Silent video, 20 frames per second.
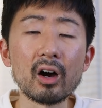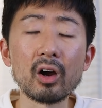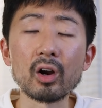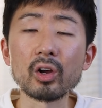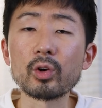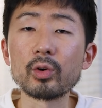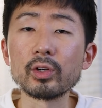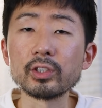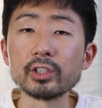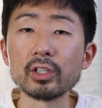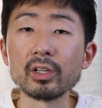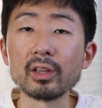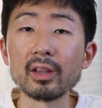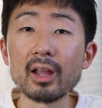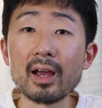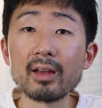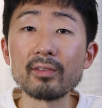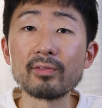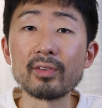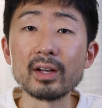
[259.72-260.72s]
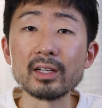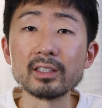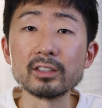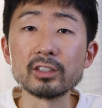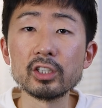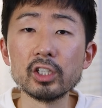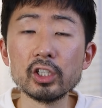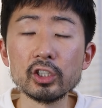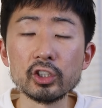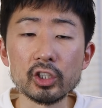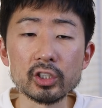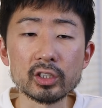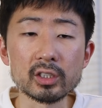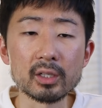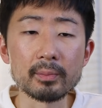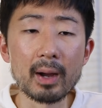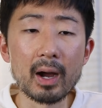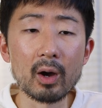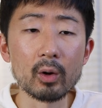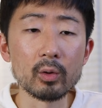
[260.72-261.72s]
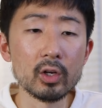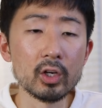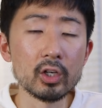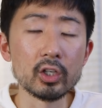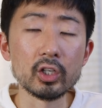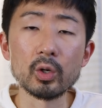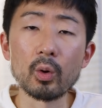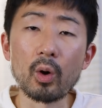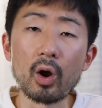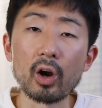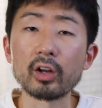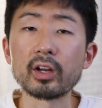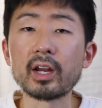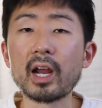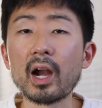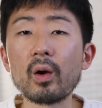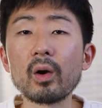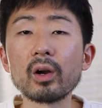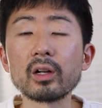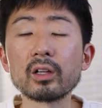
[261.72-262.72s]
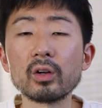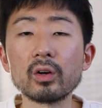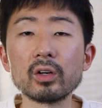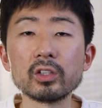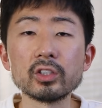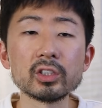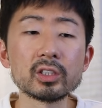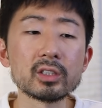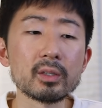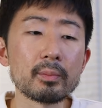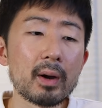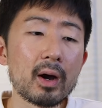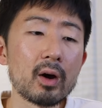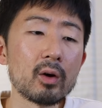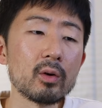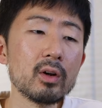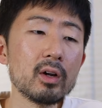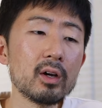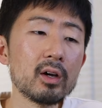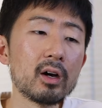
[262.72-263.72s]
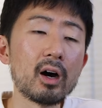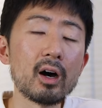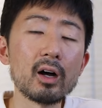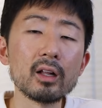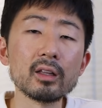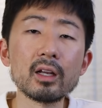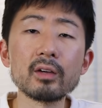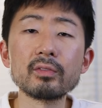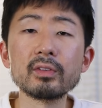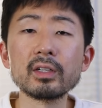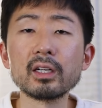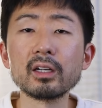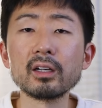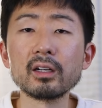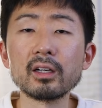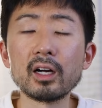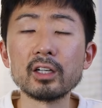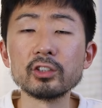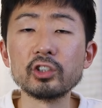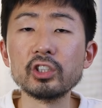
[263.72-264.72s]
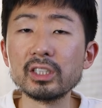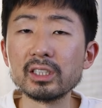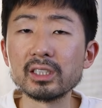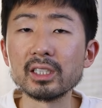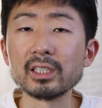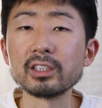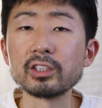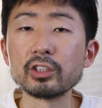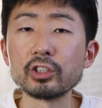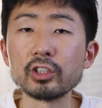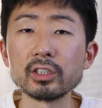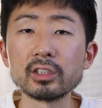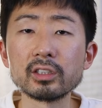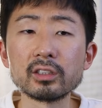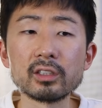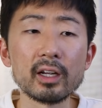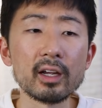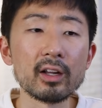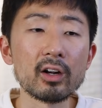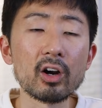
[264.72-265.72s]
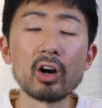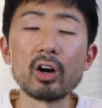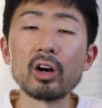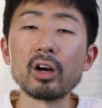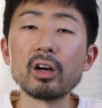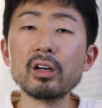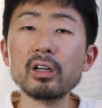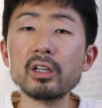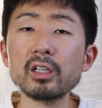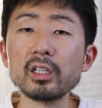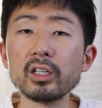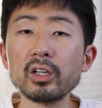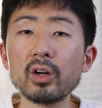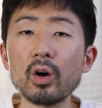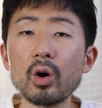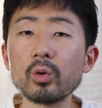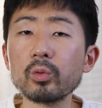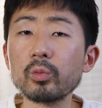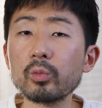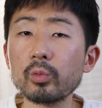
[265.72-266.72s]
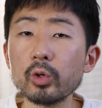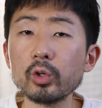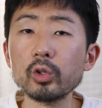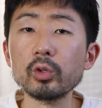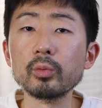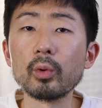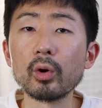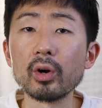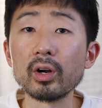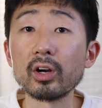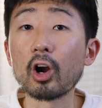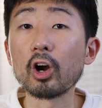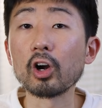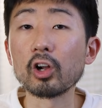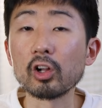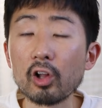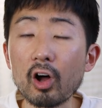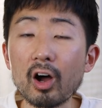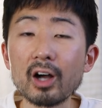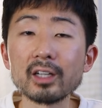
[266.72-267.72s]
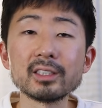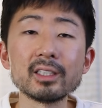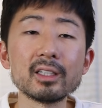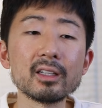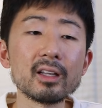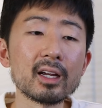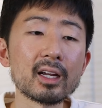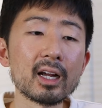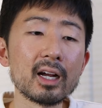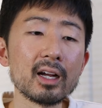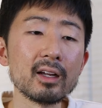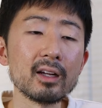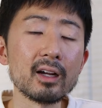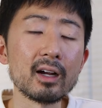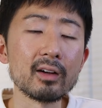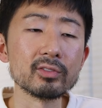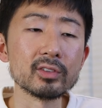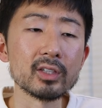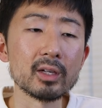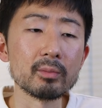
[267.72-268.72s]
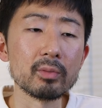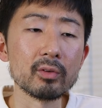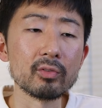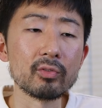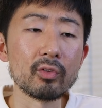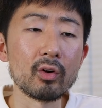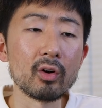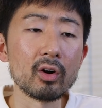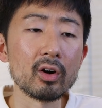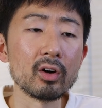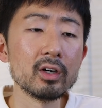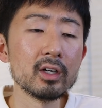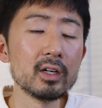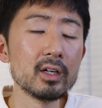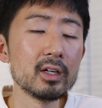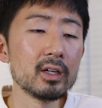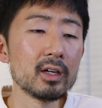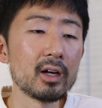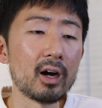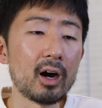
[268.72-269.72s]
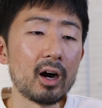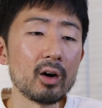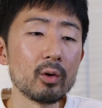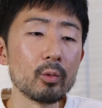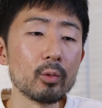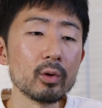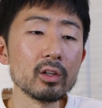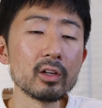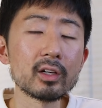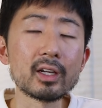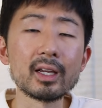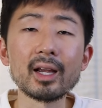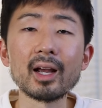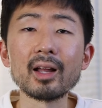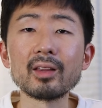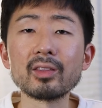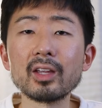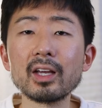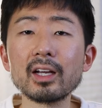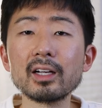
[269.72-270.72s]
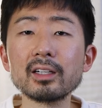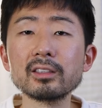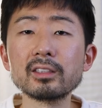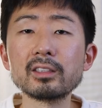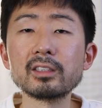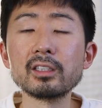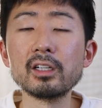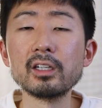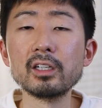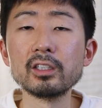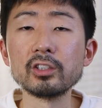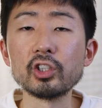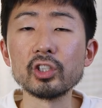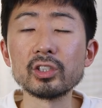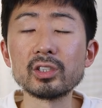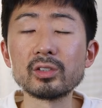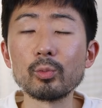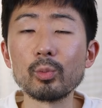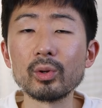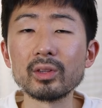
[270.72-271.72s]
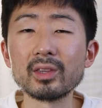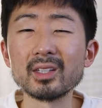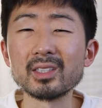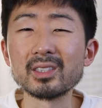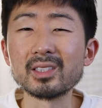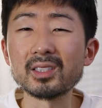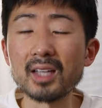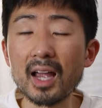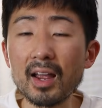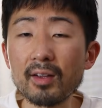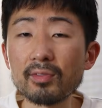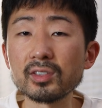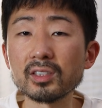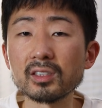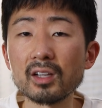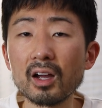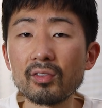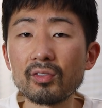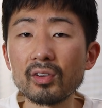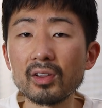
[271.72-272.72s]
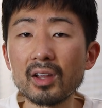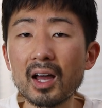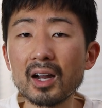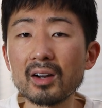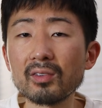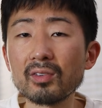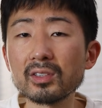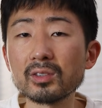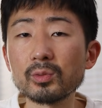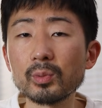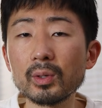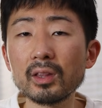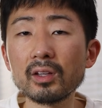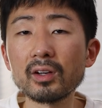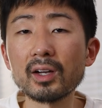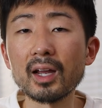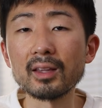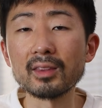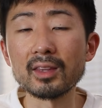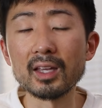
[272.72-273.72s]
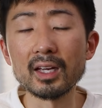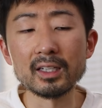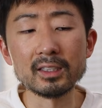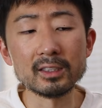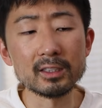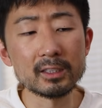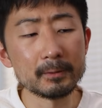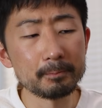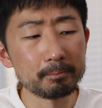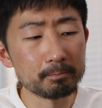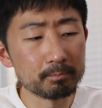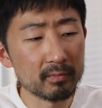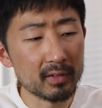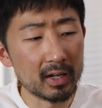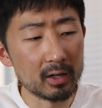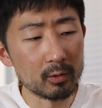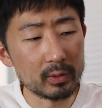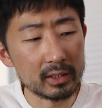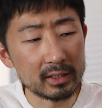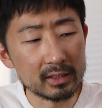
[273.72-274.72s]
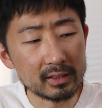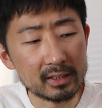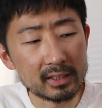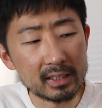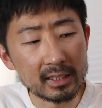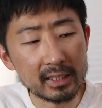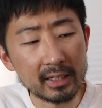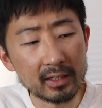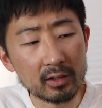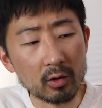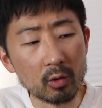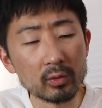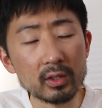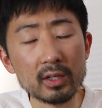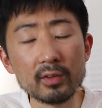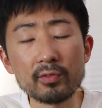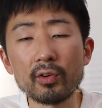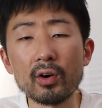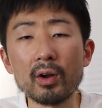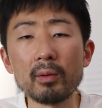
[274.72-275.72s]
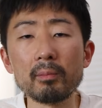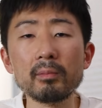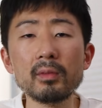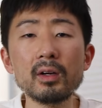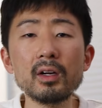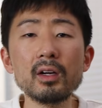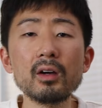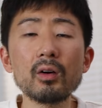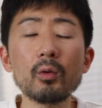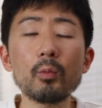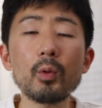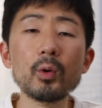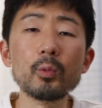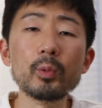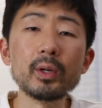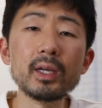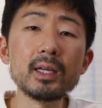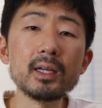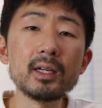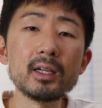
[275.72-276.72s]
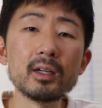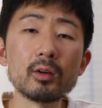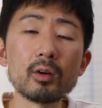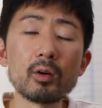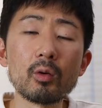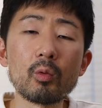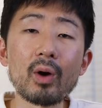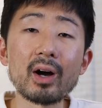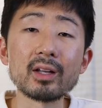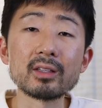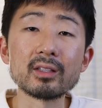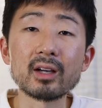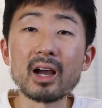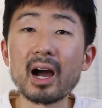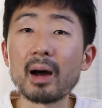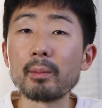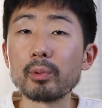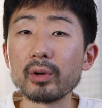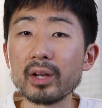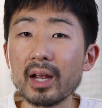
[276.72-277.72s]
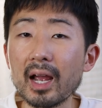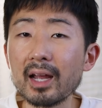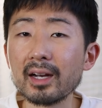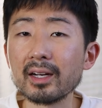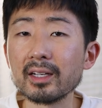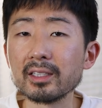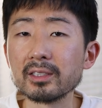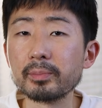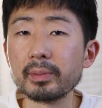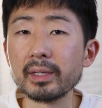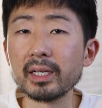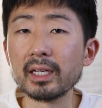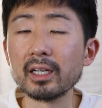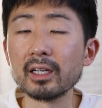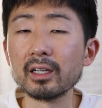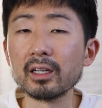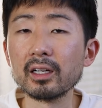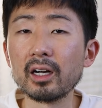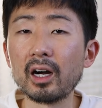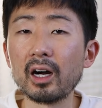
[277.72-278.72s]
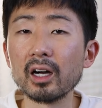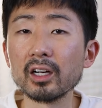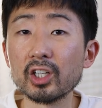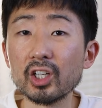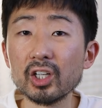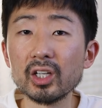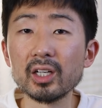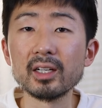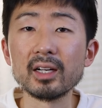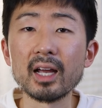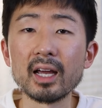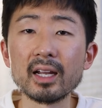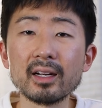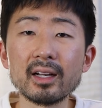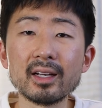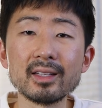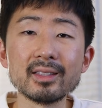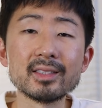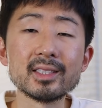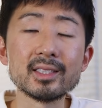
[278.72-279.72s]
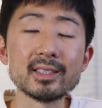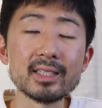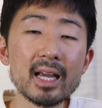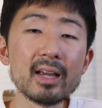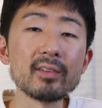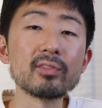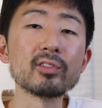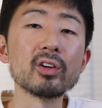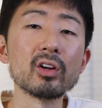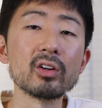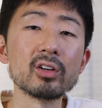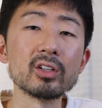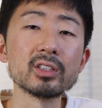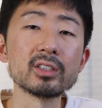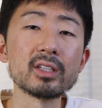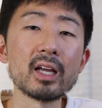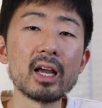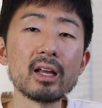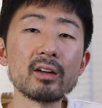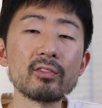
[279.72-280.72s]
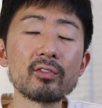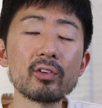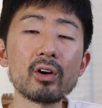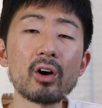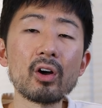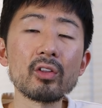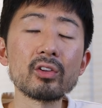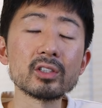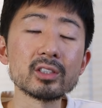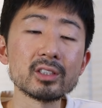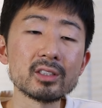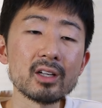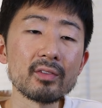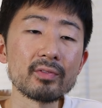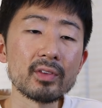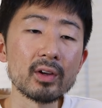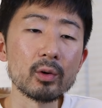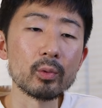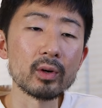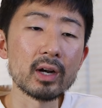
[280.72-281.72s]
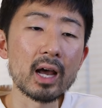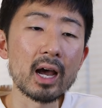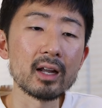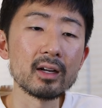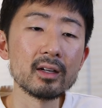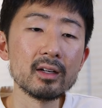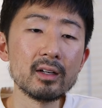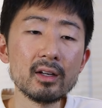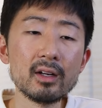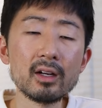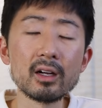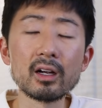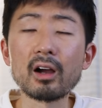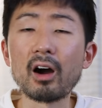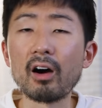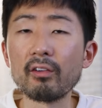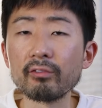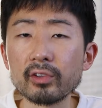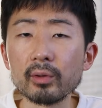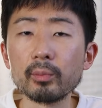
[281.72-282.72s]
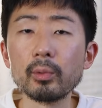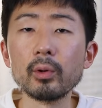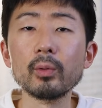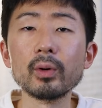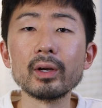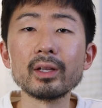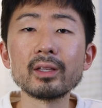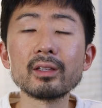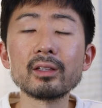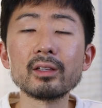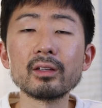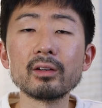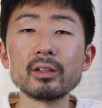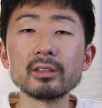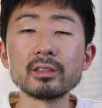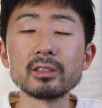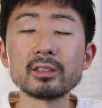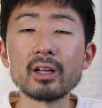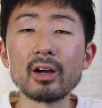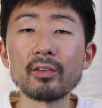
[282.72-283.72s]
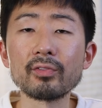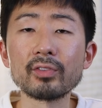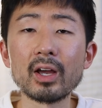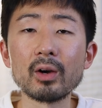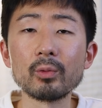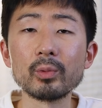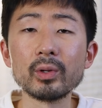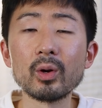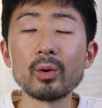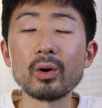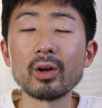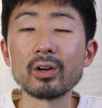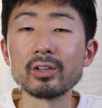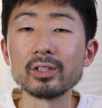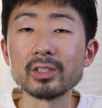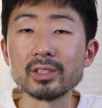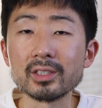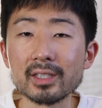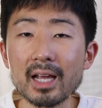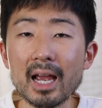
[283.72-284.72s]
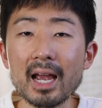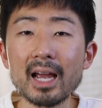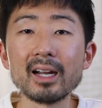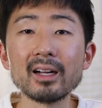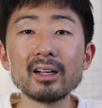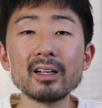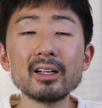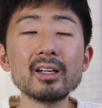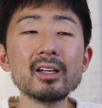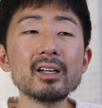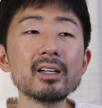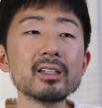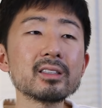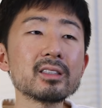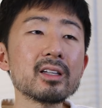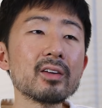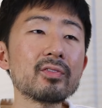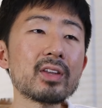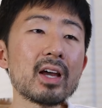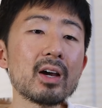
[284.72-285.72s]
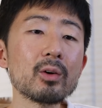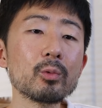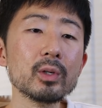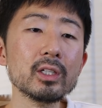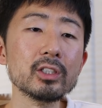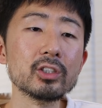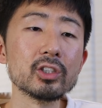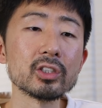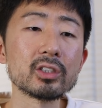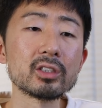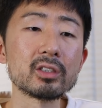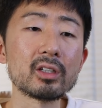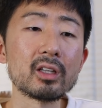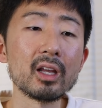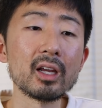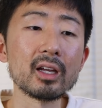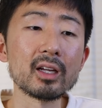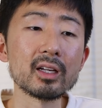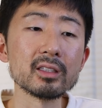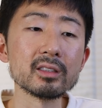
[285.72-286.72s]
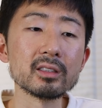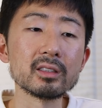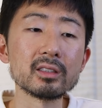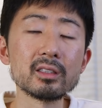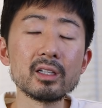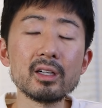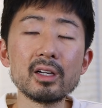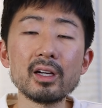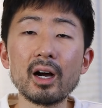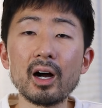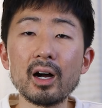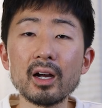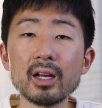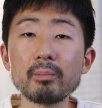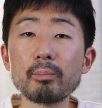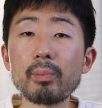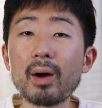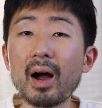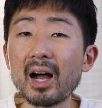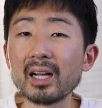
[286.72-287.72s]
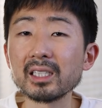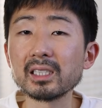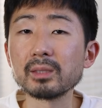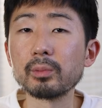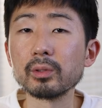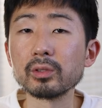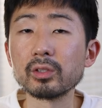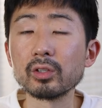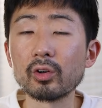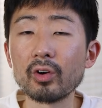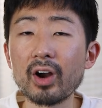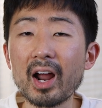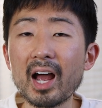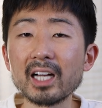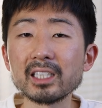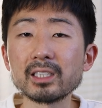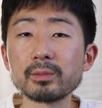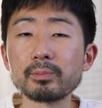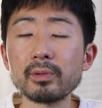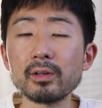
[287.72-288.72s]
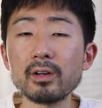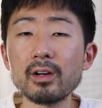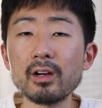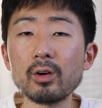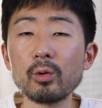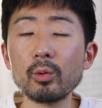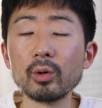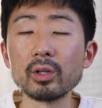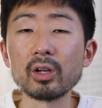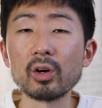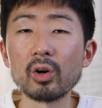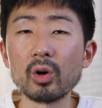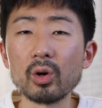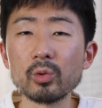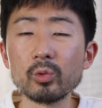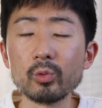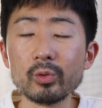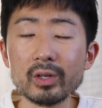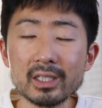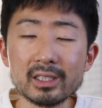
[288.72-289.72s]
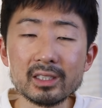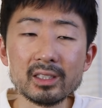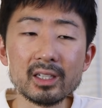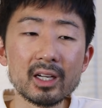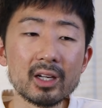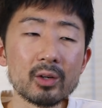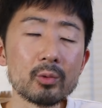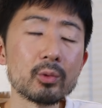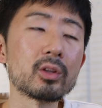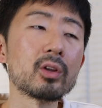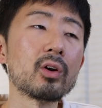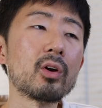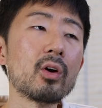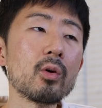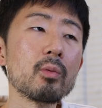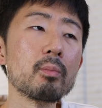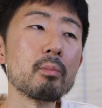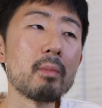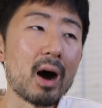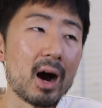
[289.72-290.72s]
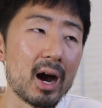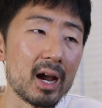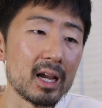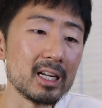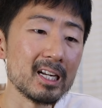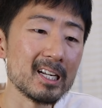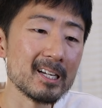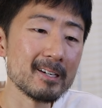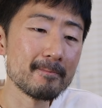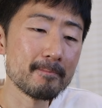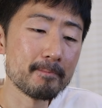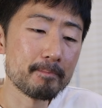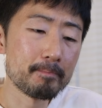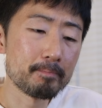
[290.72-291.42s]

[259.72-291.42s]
our Christian life as just about you know our character, just about uh, loving uh, Jesus, just in our you know own room or in our closet. Like I, have said before, uh, we're looking at things just with the safe stuff. A lot of us we look at things and we see it only from what we want to comprehend as being uh, good and and safe to understand. For other stuff that we're not comfortable with, stuff that we don't understand stuff that we just think is uh, impossible to grasp with our own reasoning and with our own mind,